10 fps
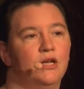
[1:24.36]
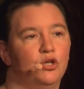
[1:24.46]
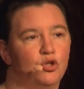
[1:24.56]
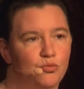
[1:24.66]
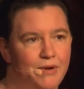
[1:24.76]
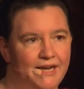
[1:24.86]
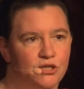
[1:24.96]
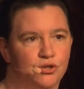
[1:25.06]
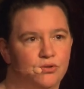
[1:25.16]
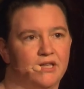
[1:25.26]
to make
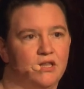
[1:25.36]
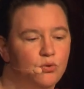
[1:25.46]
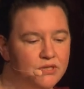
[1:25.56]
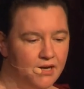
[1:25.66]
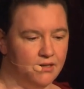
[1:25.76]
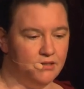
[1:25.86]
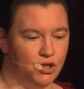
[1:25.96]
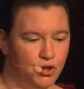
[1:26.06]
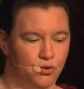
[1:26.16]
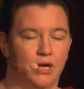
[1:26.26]
sure that those are
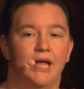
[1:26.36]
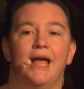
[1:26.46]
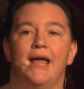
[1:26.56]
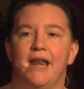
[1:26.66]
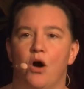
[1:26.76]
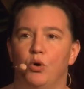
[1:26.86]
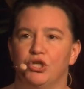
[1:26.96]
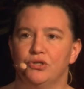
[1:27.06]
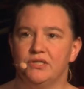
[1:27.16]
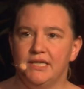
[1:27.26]
secure. Now, what you're
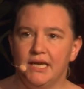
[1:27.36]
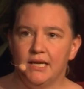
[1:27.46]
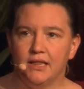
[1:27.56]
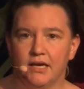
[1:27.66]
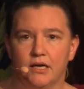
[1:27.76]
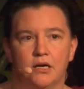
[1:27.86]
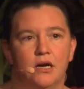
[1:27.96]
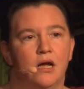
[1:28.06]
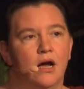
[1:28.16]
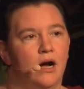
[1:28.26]
seeing there,
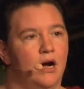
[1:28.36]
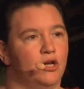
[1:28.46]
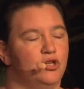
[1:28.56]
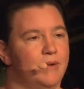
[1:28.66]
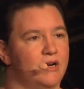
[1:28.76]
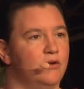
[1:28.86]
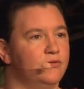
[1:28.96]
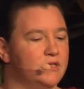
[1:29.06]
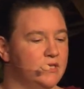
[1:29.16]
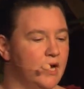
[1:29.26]
uh, you might often
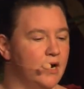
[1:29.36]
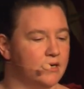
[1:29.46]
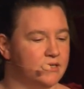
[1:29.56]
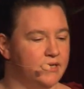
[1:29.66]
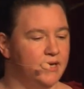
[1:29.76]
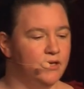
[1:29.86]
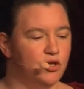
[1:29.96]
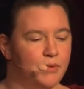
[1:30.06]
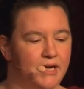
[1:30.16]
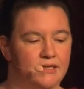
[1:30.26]
see RSA, you
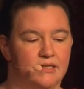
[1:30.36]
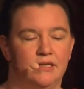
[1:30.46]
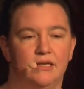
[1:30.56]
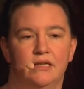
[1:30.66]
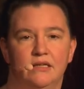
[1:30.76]
might see